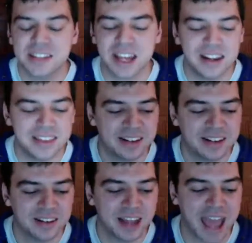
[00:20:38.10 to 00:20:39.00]
of that
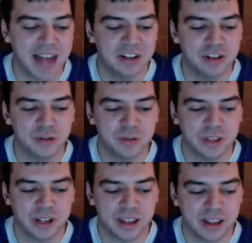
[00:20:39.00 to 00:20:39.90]
attitude
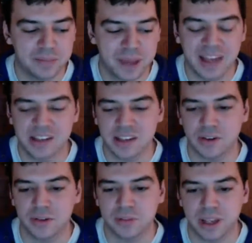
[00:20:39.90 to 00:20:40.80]
that in bands I've
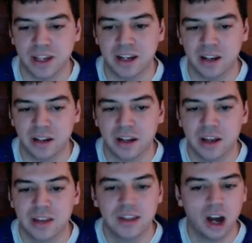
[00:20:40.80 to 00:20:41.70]
always played in,
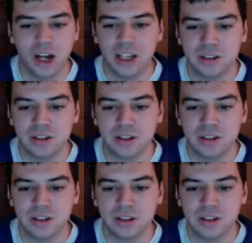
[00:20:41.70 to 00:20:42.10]
the audiences